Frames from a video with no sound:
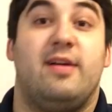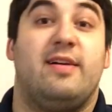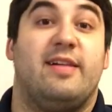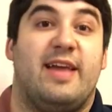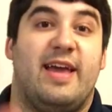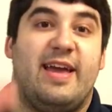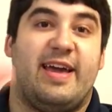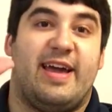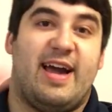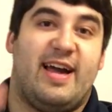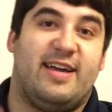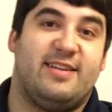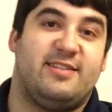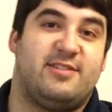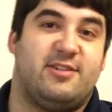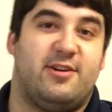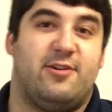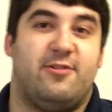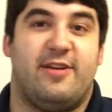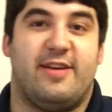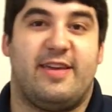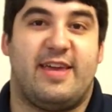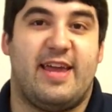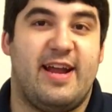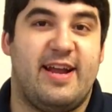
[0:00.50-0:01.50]
Hey guys,
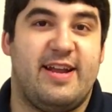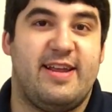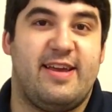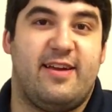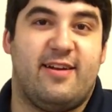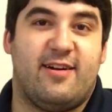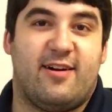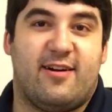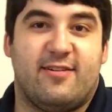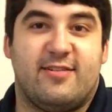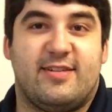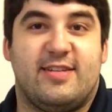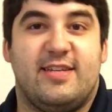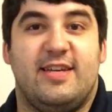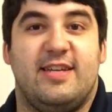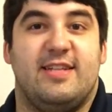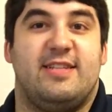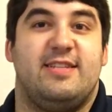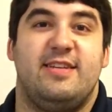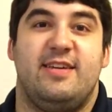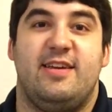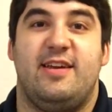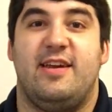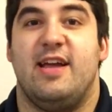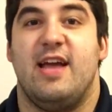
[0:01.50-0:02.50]
Tony, KD8RTT.
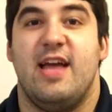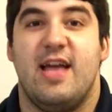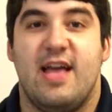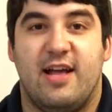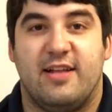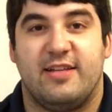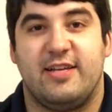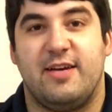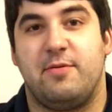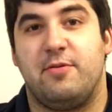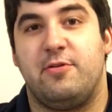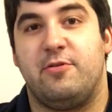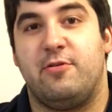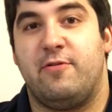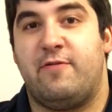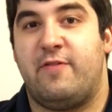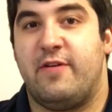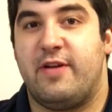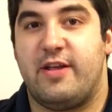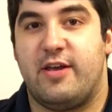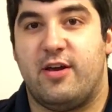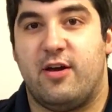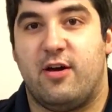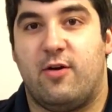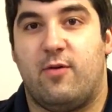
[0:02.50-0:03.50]
Today I'm going to do a
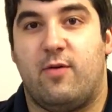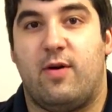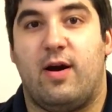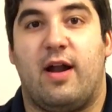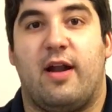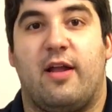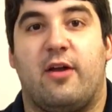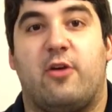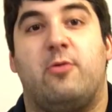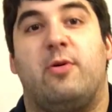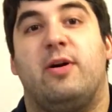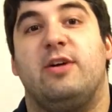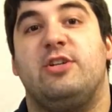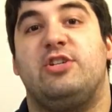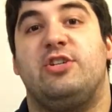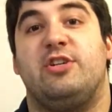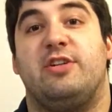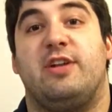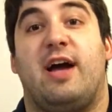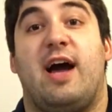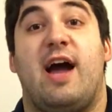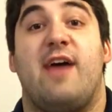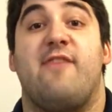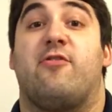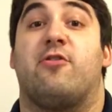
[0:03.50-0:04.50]
video on a question
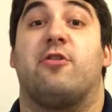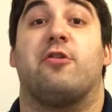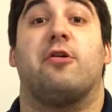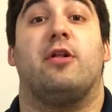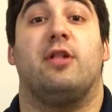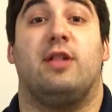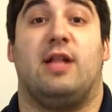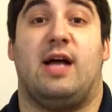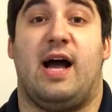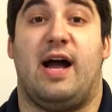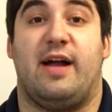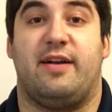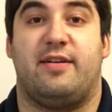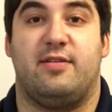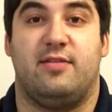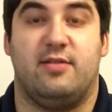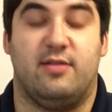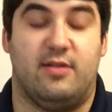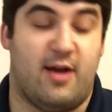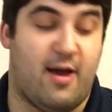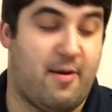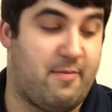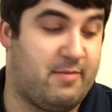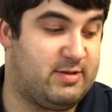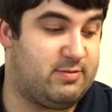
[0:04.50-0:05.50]
I've heard a lot.
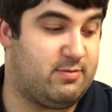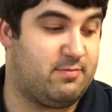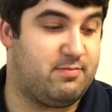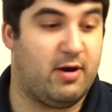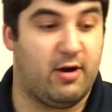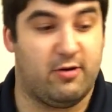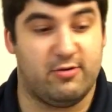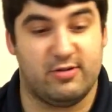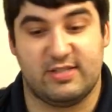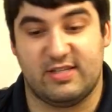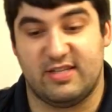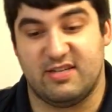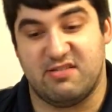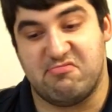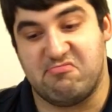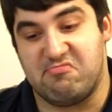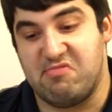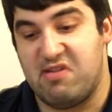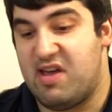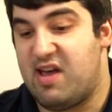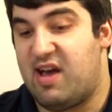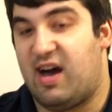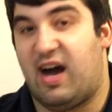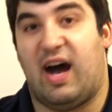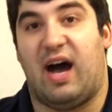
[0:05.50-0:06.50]
It's been posted
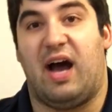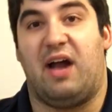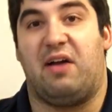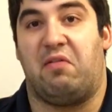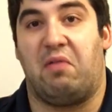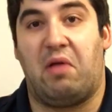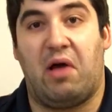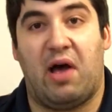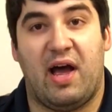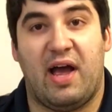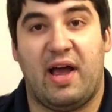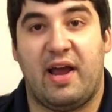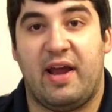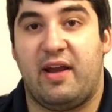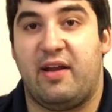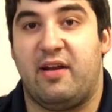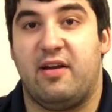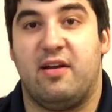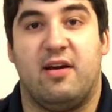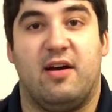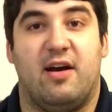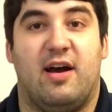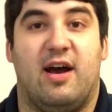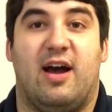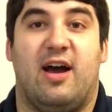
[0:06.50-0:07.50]
online,
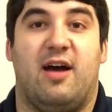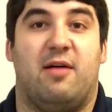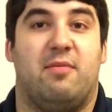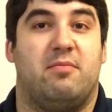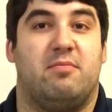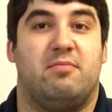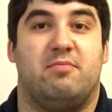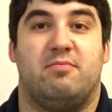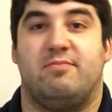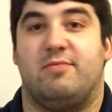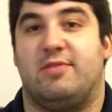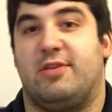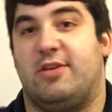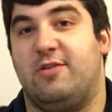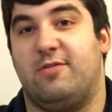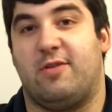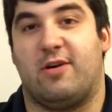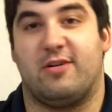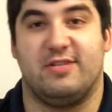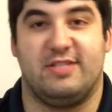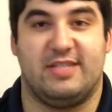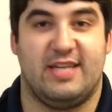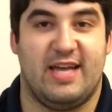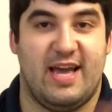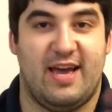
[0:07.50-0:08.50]

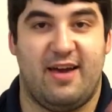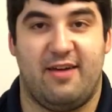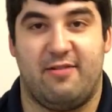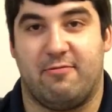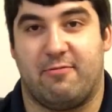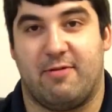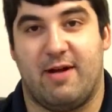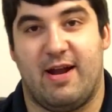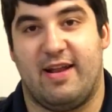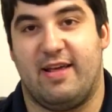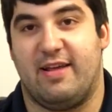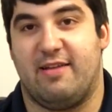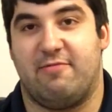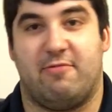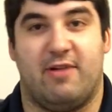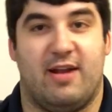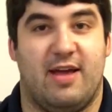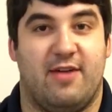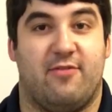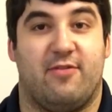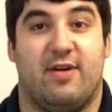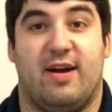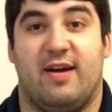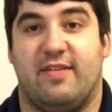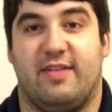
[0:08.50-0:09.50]
QRZ, Reddit,
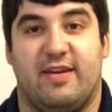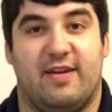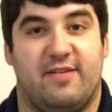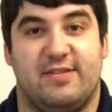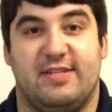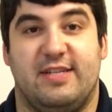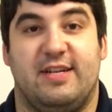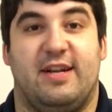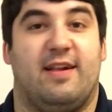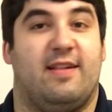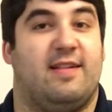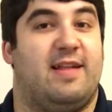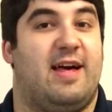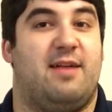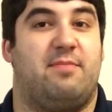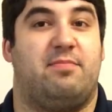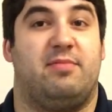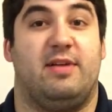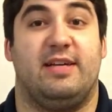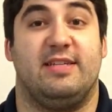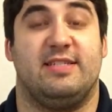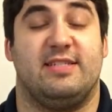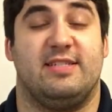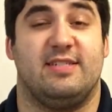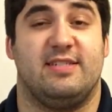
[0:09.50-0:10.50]
whatever. I think I've seen it a lot of
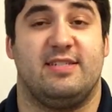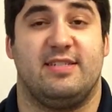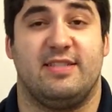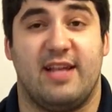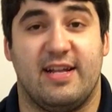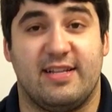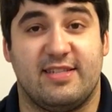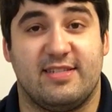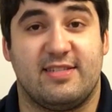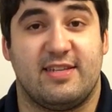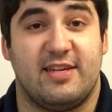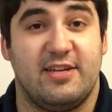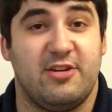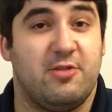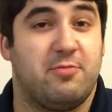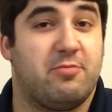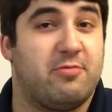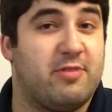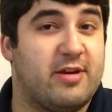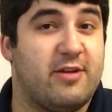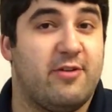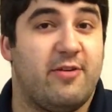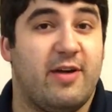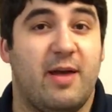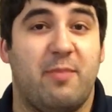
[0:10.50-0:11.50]
places. And that's, can you
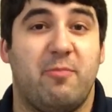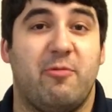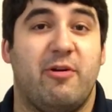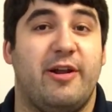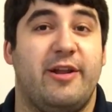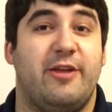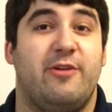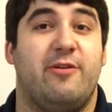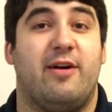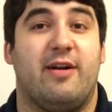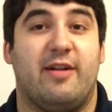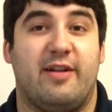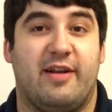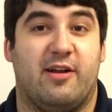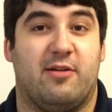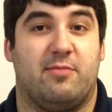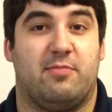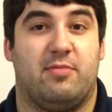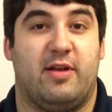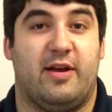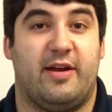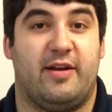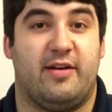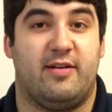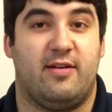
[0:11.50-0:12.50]
bring your ham radio on an
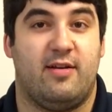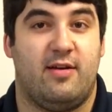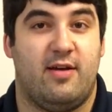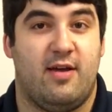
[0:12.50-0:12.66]
airplane?